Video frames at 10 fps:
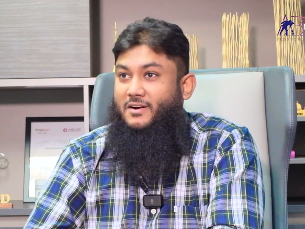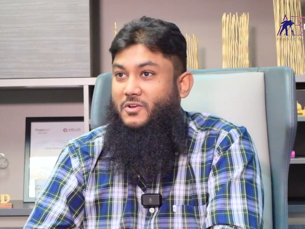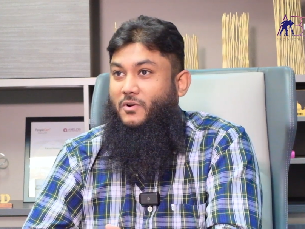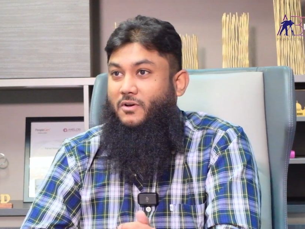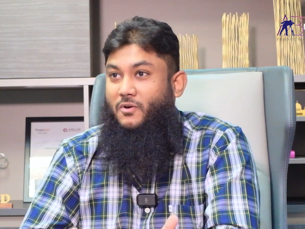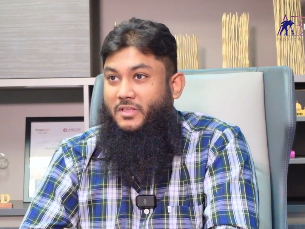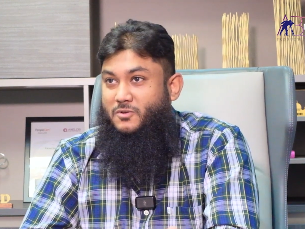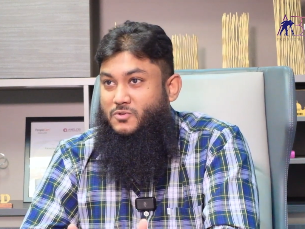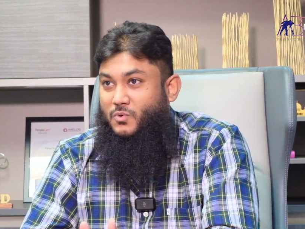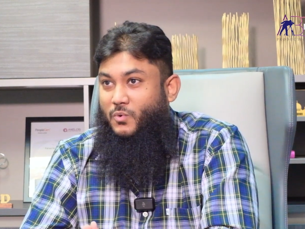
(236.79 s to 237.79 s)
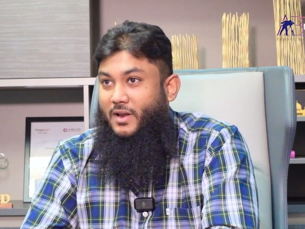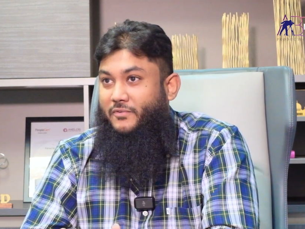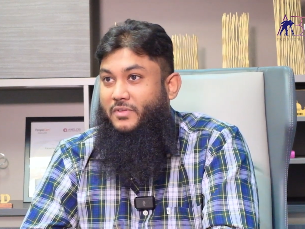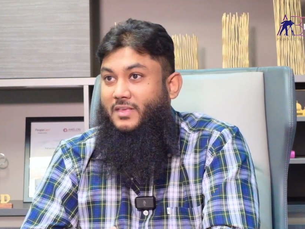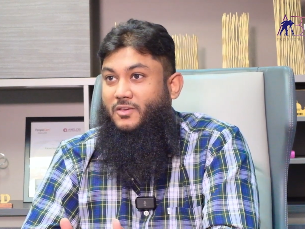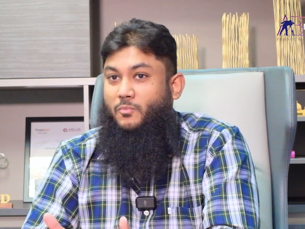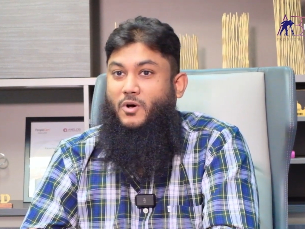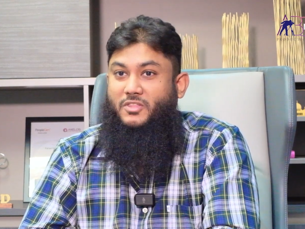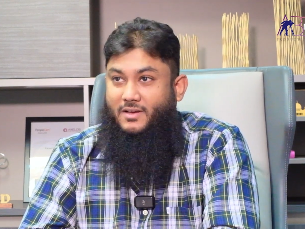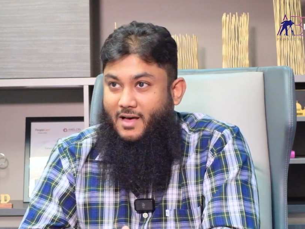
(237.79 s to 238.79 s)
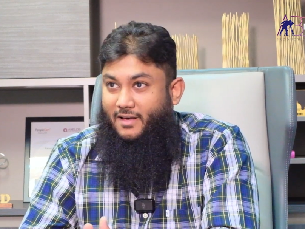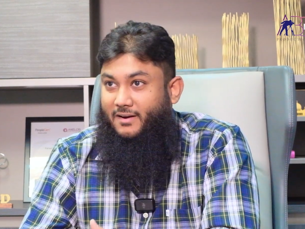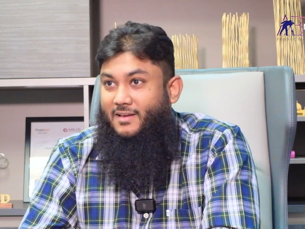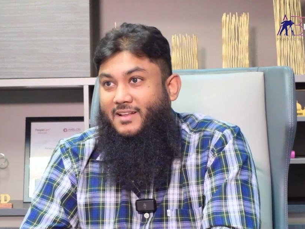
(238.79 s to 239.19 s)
you are going to school, everything, you bought a car.